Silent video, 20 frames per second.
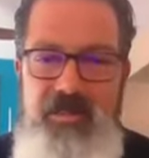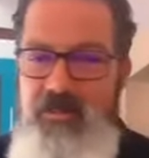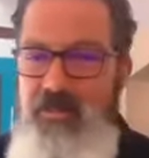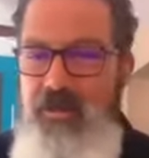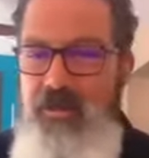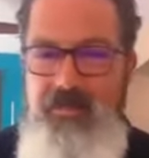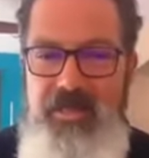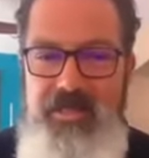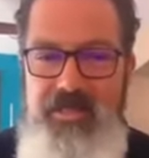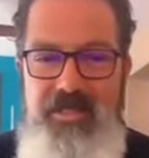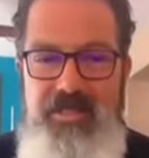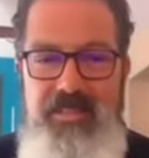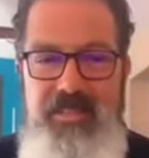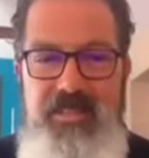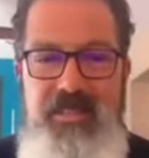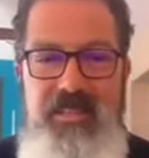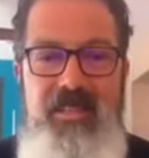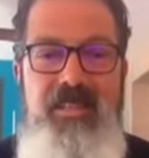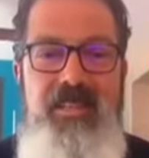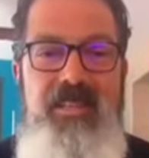I want to
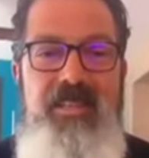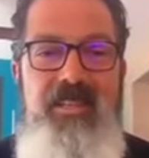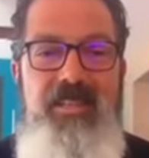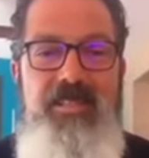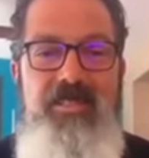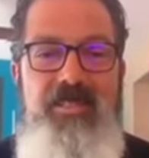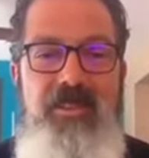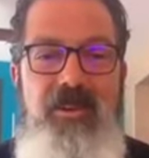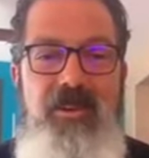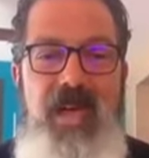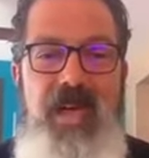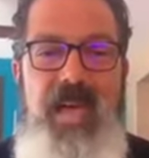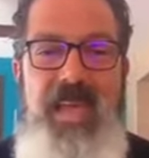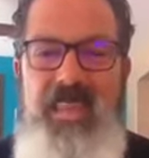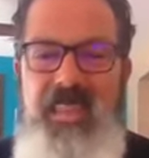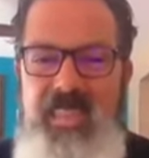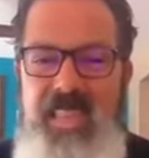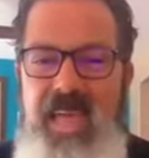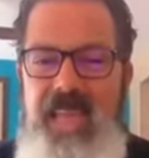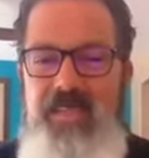mention, so I
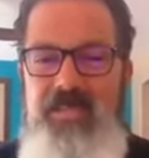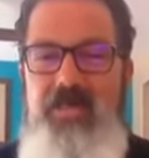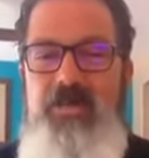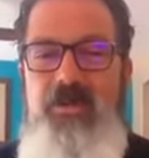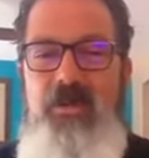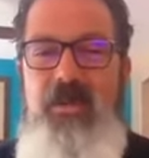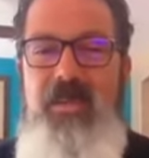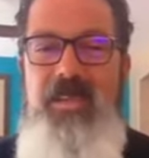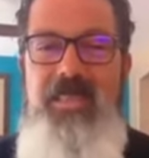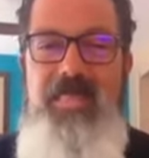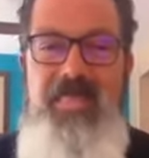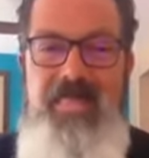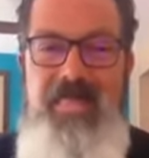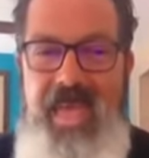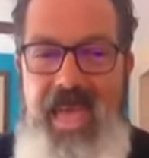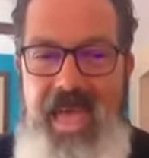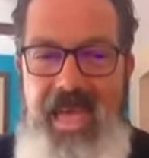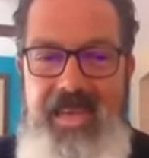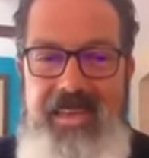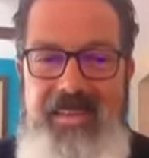had a lot of joy in
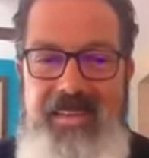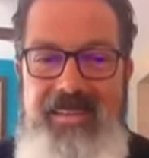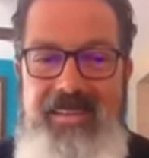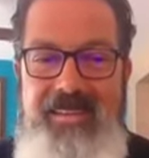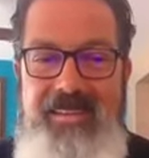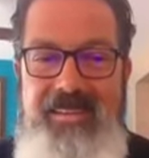that.